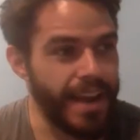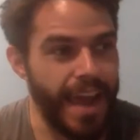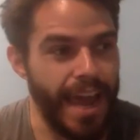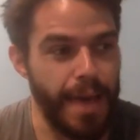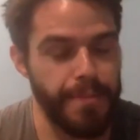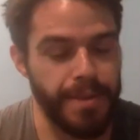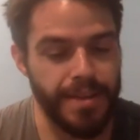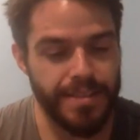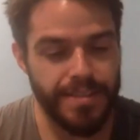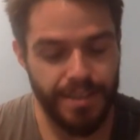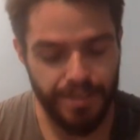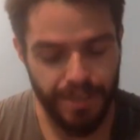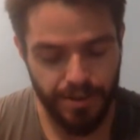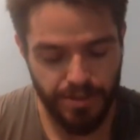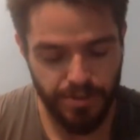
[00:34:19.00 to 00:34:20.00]
happiness,
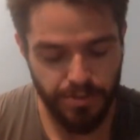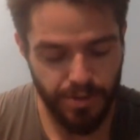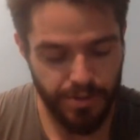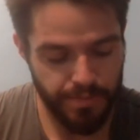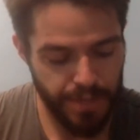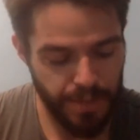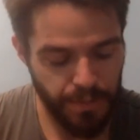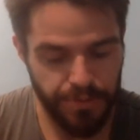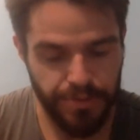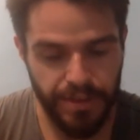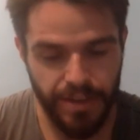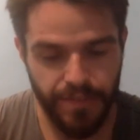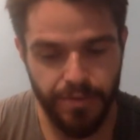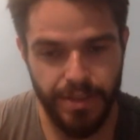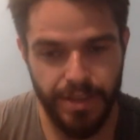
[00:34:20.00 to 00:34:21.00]
I think, is what people
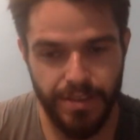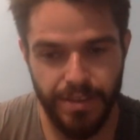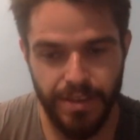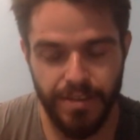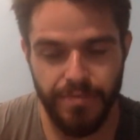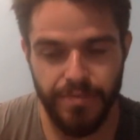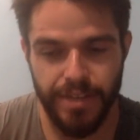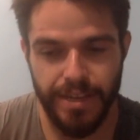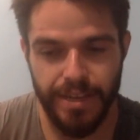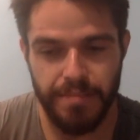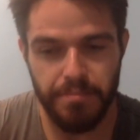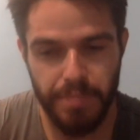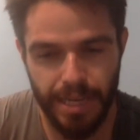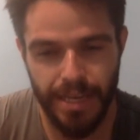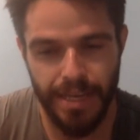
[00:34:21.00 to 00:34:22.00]
think of when they think of like
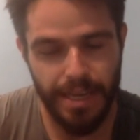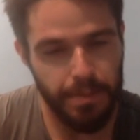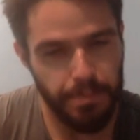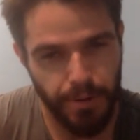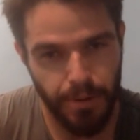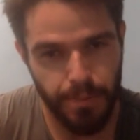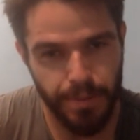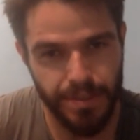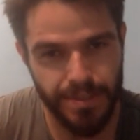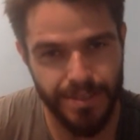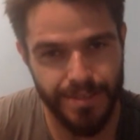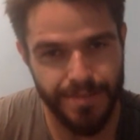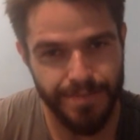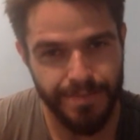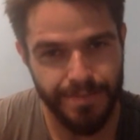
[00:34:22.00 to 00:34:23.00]
meaning and purpose.